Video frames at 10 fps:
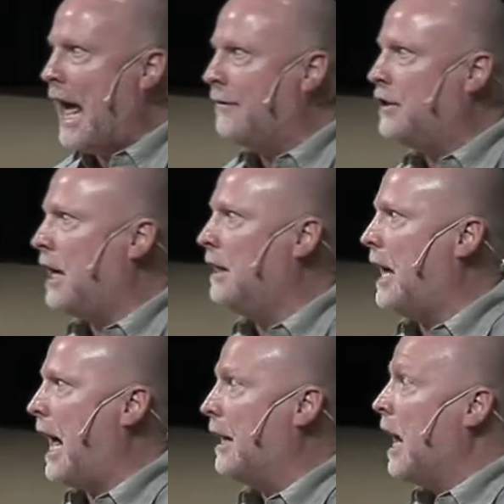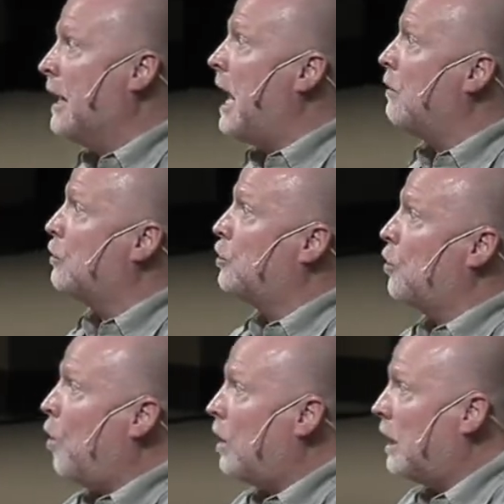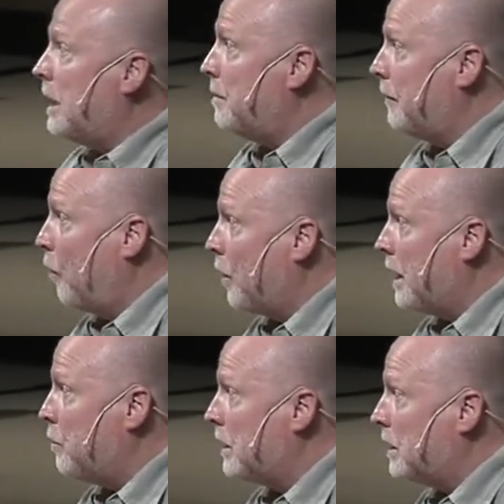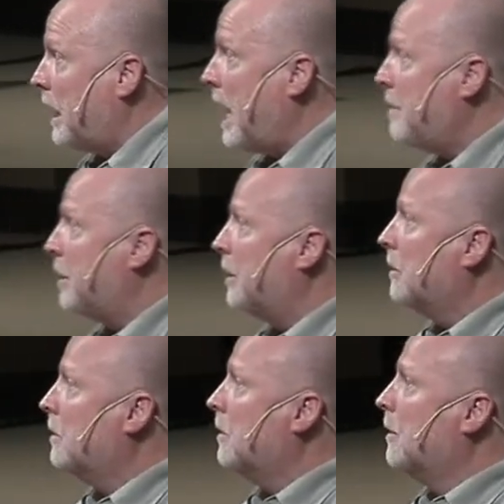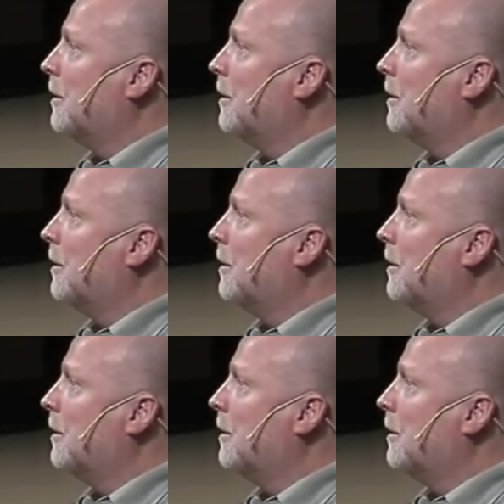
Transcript: have done that. Now, shortly before he went to Laban,